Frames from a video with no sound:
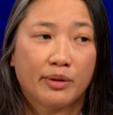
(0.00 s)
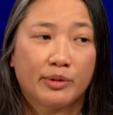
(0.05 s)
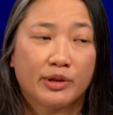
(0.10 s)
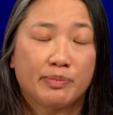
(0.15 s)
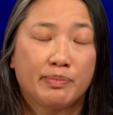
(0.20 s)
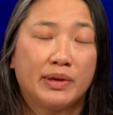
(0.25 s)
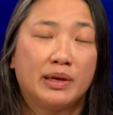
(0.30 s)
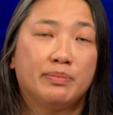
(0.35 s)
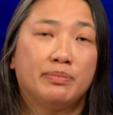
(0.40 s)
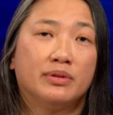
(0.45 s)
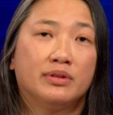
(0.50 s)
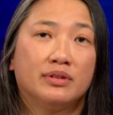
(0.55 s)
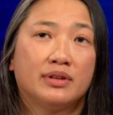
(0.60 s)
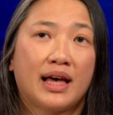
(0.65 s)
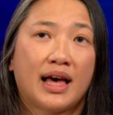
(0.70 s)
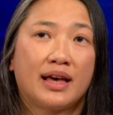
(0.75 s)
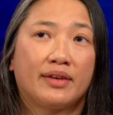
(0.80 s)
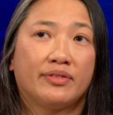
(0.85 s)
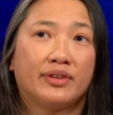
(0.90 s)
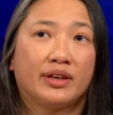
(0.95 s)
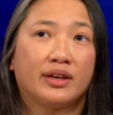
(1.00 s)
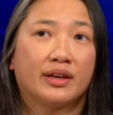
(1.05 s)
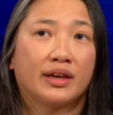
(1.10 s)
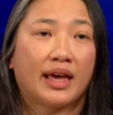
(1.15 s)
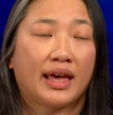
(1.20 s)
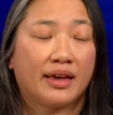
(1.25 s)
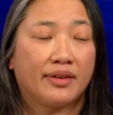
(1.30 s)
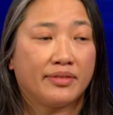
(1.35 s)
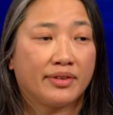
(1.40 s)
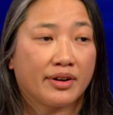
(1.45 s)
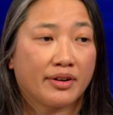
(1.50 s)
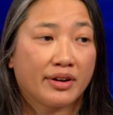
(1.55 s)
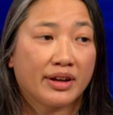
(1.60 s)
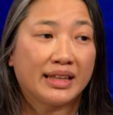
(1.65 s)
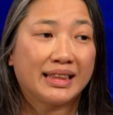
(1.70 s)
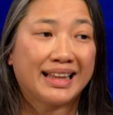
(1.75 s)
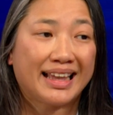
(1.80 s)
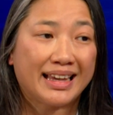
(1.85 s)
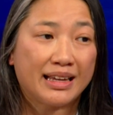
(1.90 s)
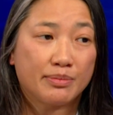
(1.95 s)
with people having a
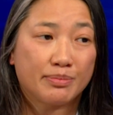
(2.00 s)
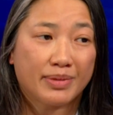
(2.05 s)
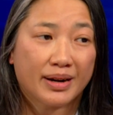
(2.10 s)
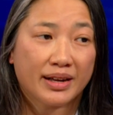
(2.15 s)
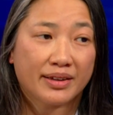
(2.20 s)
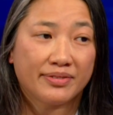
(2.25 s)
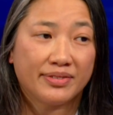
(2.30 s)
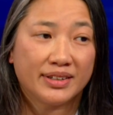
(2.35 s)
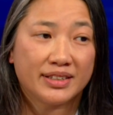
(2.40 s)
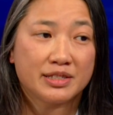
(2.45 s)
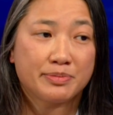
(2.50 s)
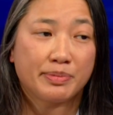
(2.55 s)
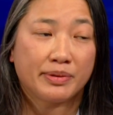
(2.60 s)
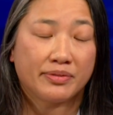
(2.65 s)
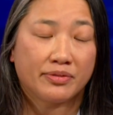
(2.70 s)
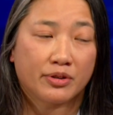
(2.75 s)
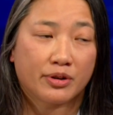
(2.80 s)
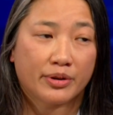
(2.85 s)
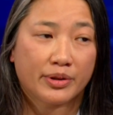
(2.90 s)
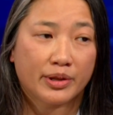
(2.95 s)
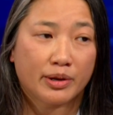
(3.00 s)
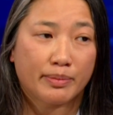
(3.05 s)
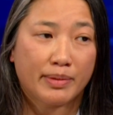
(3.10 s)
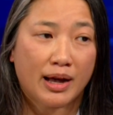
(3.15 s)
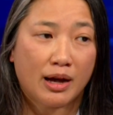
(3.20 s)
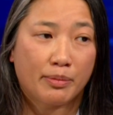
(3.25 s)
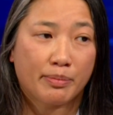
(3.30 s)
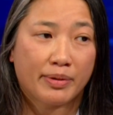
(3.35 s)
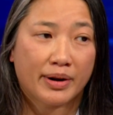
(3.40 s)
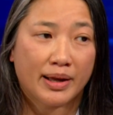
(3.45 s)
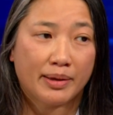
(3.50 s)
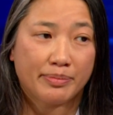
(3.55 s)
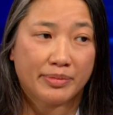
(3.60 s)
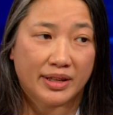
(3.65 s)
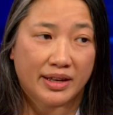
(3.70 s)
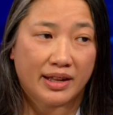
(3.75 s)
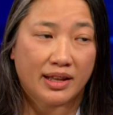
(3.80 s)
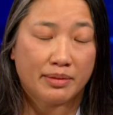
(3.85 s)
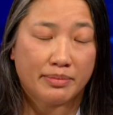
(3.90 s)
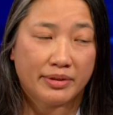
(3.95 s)
very light breakfast before their bowel prep
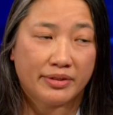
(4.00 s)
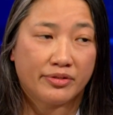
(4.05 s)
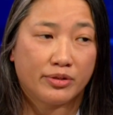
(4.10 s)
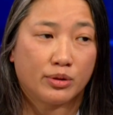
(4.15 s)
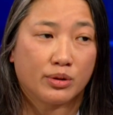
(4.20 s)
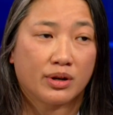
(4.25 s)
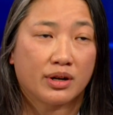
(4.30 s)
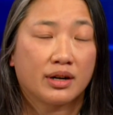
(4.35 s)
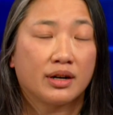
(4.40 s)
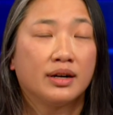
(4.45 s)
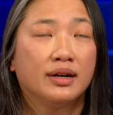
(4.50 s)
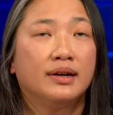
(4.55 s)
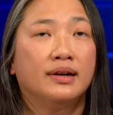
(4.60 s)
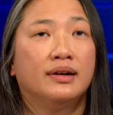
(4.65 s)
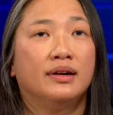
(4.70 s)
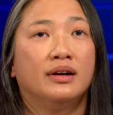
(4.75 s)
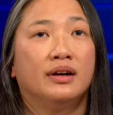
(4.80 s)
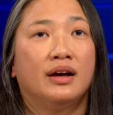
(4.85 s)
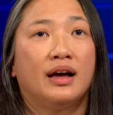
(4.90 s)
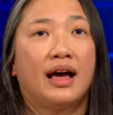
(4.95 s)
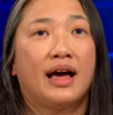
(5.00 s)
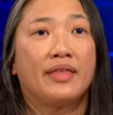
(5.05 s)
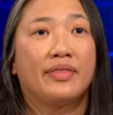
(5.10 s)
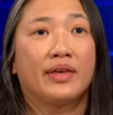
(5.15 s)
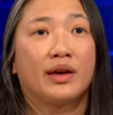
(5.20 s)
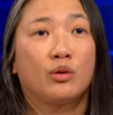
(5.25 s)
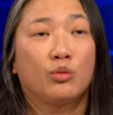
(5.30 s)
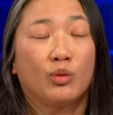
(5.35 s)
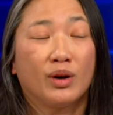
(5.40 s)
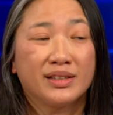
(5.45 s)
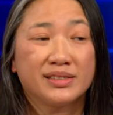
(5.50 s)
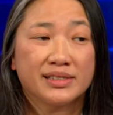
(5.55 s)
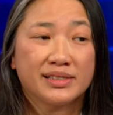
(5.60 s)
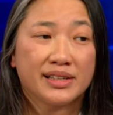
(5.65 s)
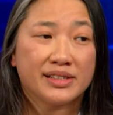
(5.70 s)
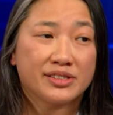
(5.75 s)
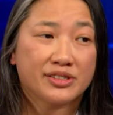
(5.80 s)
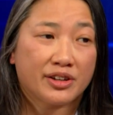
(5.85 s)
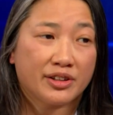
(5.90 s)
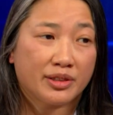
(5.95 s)
the day before. And then once
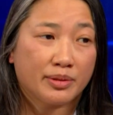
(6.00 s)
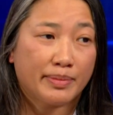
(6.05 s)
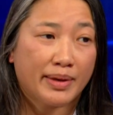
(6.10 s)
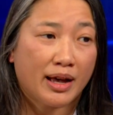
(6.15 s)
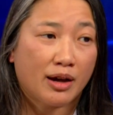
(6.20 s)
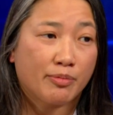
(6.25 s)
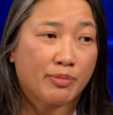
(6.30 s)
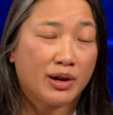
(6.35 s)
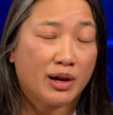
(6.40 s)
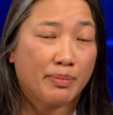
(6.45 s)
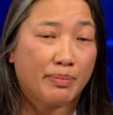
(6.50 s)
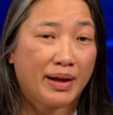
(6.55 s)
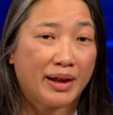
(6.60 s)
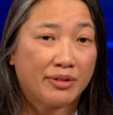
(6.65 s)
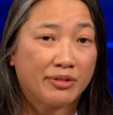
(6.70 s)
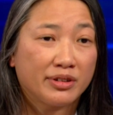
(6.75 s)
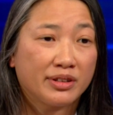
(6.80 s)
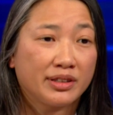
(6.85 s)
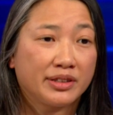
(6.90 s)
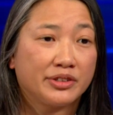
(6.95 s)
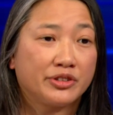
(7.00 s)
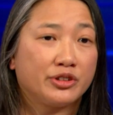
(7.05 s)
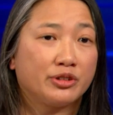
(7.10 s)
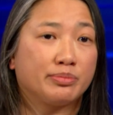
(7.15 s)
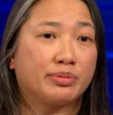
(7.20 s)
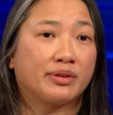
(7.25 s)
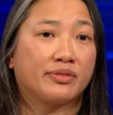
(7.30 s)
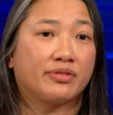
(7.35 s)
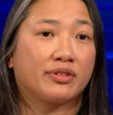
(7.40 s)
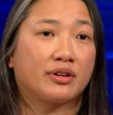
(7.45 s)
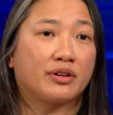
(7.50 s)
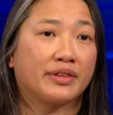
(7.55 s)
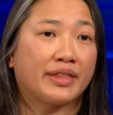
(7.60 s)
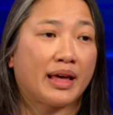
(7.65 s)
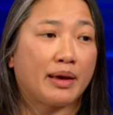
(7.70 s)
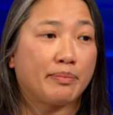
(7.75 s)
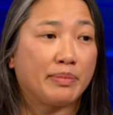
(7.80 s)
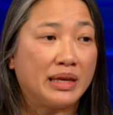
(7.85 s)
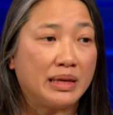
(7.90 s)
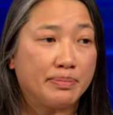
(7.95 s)
they start the bowel prep, I really do prefer
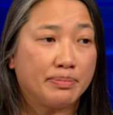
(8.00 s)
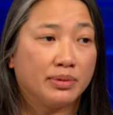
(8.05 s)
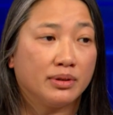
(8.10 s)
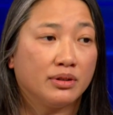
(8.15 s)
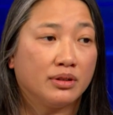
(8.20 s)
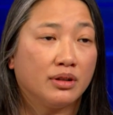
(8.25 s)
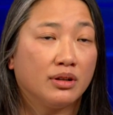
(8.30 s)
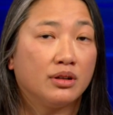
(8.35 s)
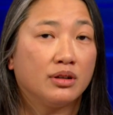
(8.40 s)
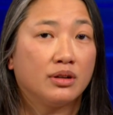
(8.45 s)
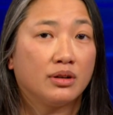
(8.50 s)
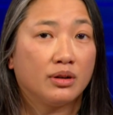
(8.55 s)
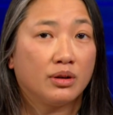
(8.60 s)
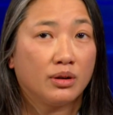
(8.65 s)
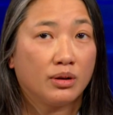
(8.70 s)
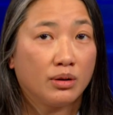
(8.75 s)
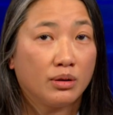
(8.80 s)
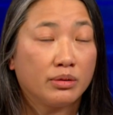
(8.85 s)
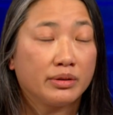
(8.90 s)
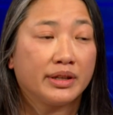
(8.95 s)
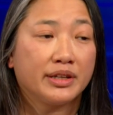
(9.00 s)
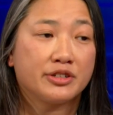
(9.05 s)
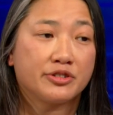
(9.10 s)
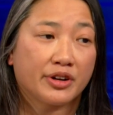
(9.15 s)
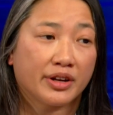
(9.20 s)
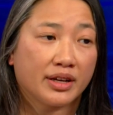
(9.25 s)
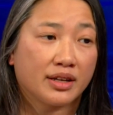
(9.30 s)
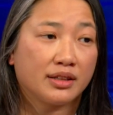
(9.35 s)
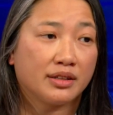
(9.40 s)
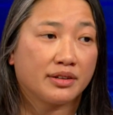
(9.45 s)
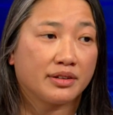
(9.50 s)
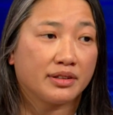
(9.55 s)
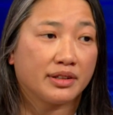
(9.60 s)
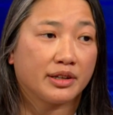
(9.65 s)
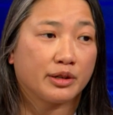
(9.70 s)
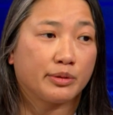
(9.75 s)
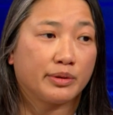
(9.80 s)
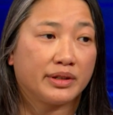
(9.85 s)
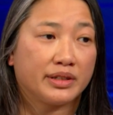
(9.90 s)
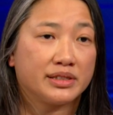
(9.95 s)
that people only drink clear
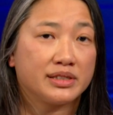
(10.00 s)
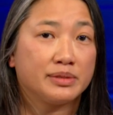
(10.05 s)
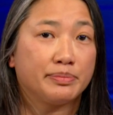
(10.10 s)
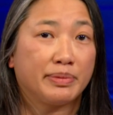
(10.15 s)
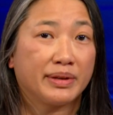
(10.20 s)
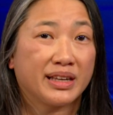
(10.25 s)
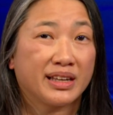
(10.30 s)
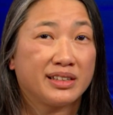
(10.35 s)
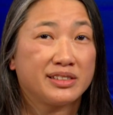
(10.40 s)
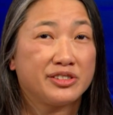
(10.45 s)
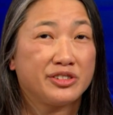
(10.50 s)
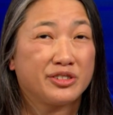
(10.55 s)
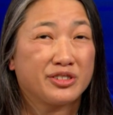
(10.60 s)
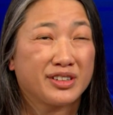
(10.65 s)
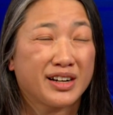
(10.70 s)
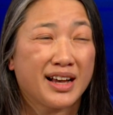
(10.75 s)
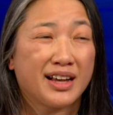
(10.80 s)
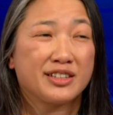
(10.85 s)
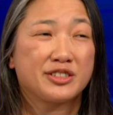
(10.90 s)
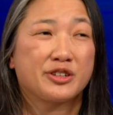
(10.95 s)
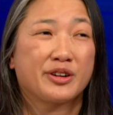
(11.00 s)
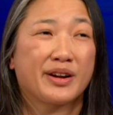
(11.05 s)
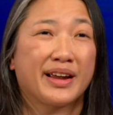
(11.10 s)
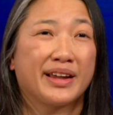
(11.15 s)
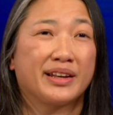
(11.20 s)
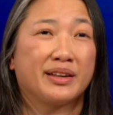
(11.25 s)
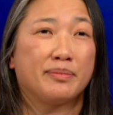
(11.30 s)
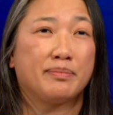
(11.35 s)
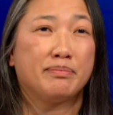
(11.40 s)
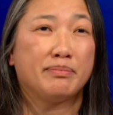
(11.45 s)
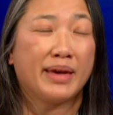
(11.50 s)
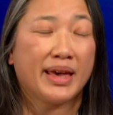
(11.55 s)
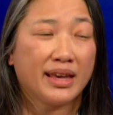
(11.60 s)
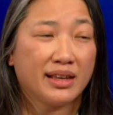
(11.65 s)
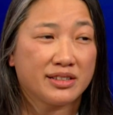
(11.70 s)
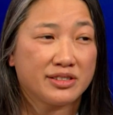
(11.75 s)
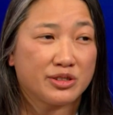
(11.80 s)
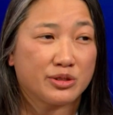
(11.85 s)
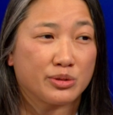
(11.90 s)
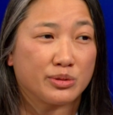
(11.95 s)
liquids because you're not trying to
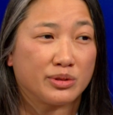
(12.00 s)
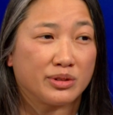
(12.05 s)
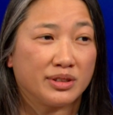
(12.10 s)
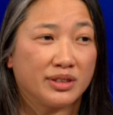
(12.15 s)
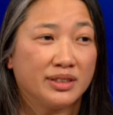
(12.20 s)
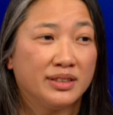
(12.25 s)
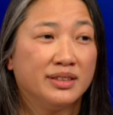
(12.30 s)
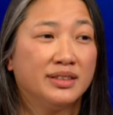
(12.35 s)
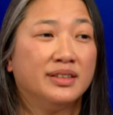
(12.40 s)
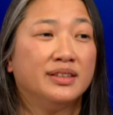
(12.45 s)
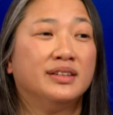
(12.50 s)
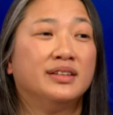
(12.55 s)
make stool